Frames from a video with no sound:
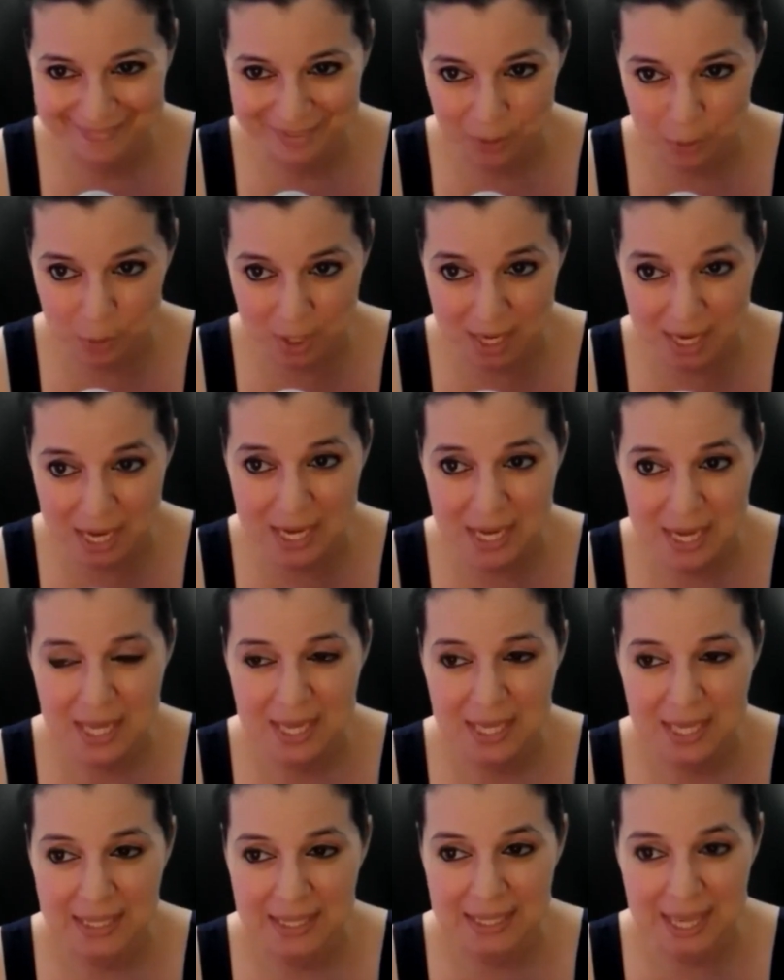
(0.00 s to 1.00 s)
okay?
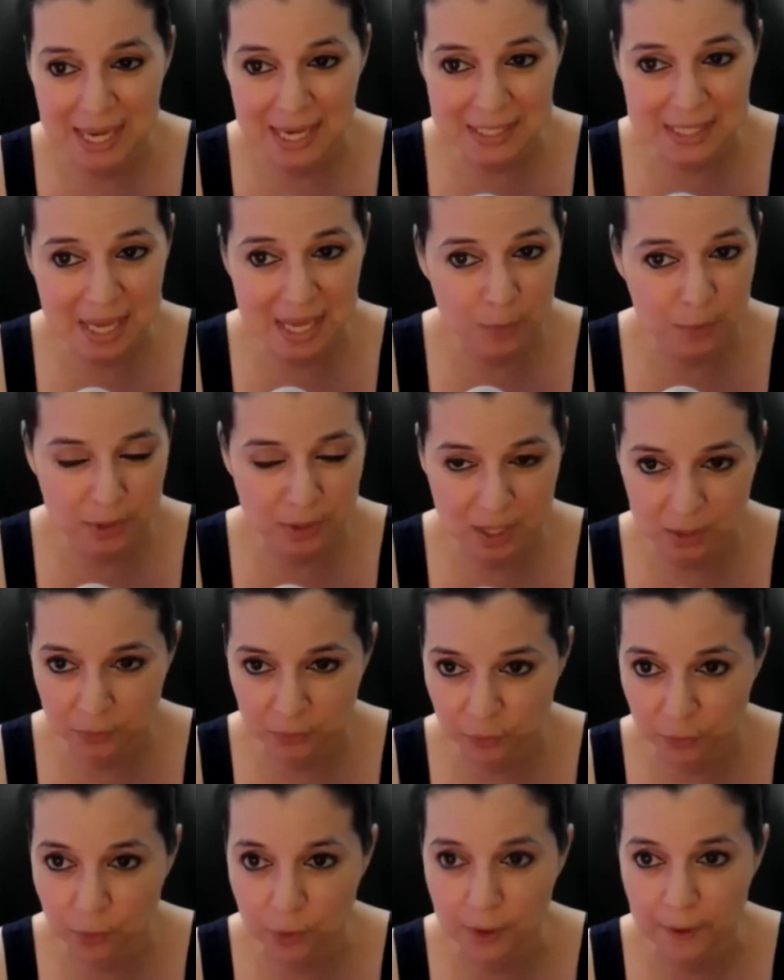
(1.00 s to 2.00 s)
That's not what that's
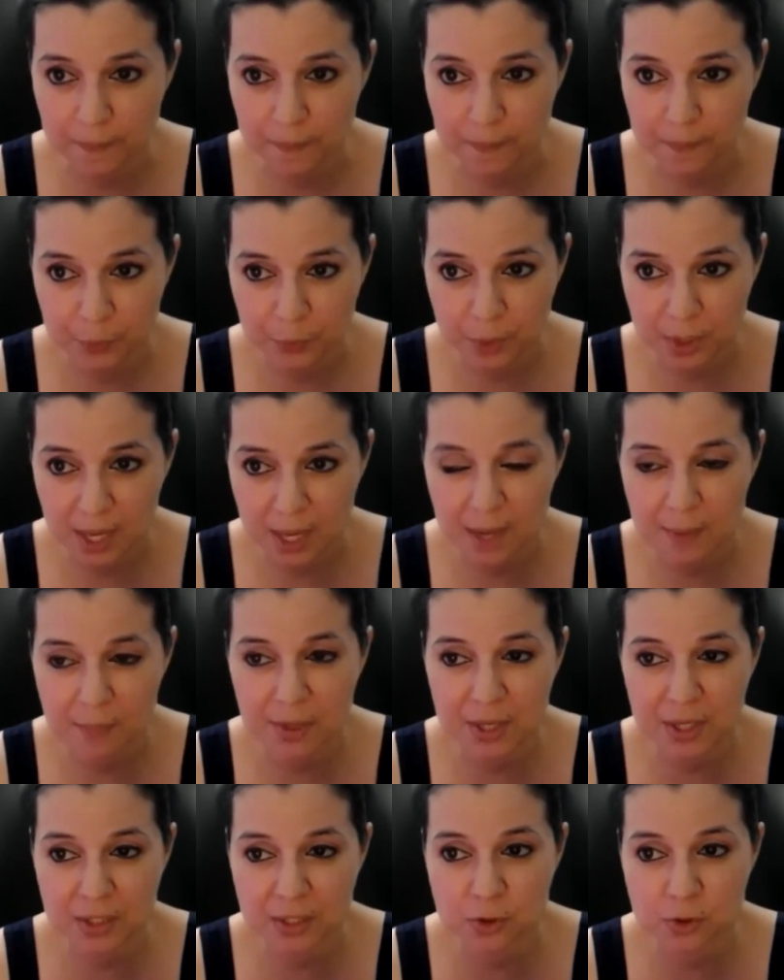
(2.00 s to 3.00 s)
for. Okay,
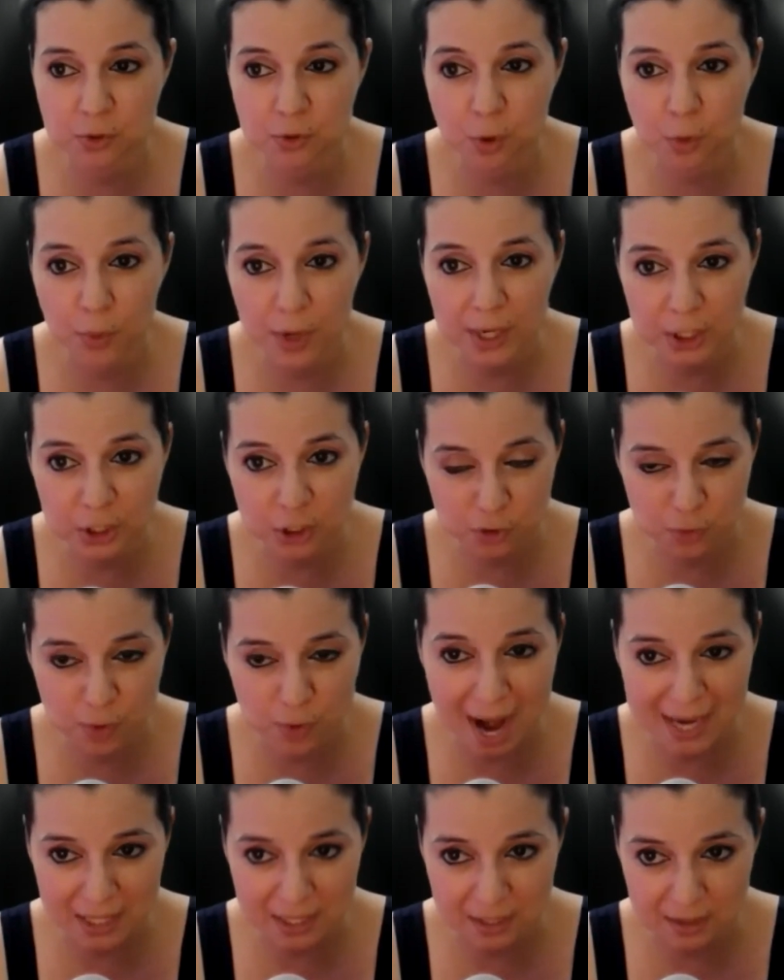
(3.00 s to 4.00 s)
because there's no way to
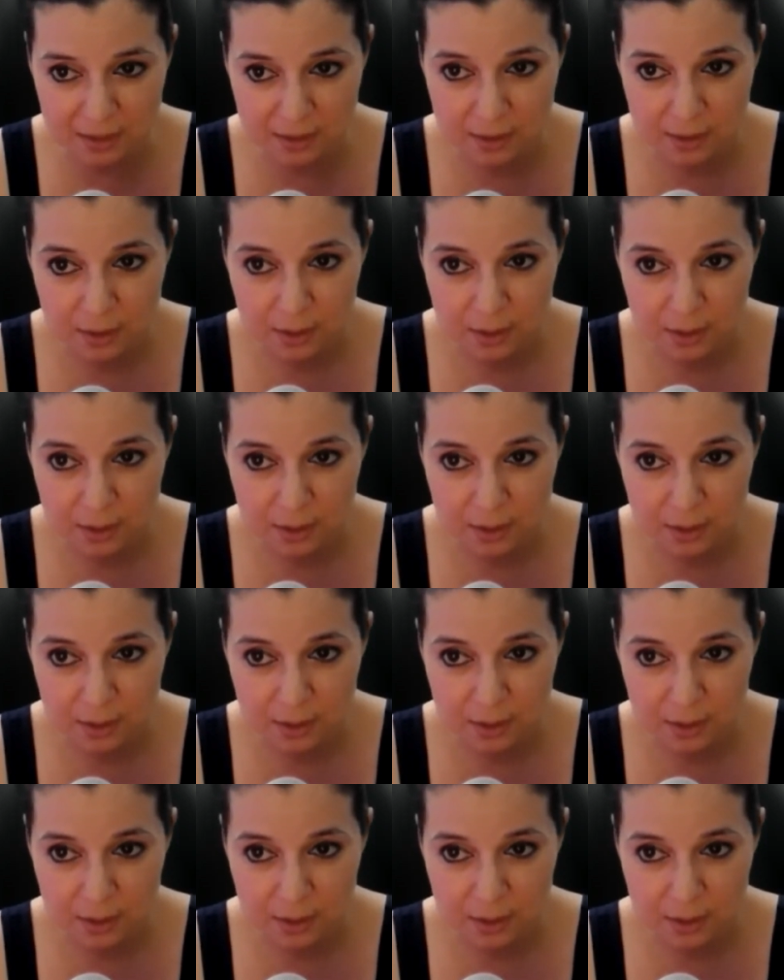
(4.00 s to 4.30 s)
track it.